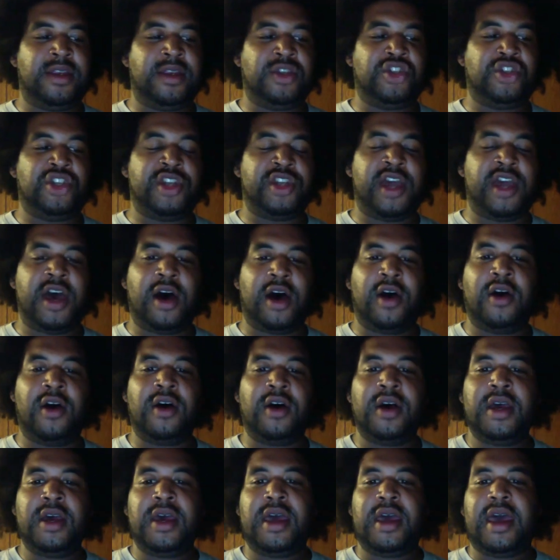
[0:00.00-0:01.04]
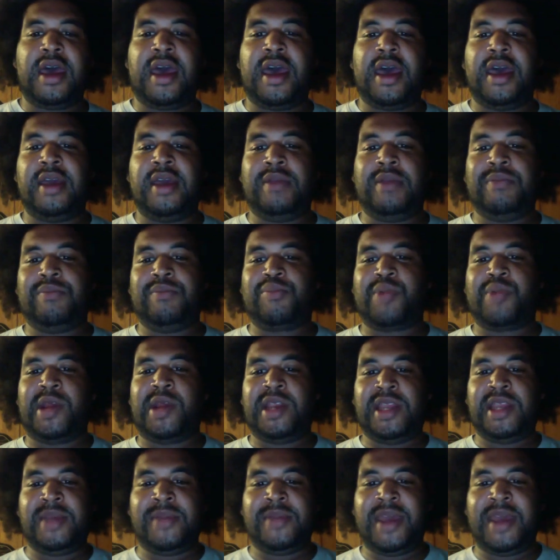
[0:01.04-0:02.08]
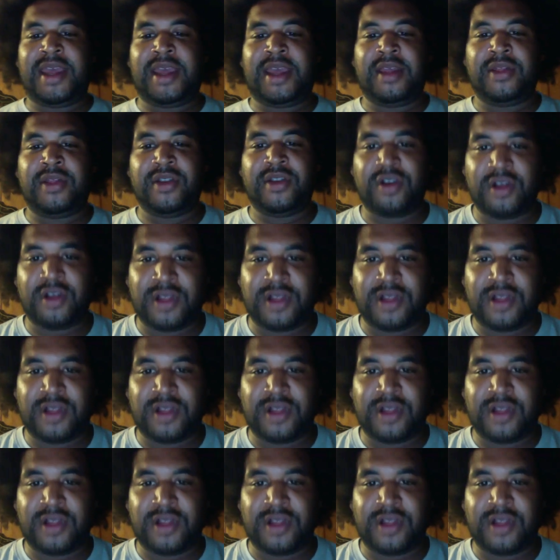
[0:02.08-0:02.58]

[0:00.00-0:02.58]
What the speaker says: Janelle and Brittany making their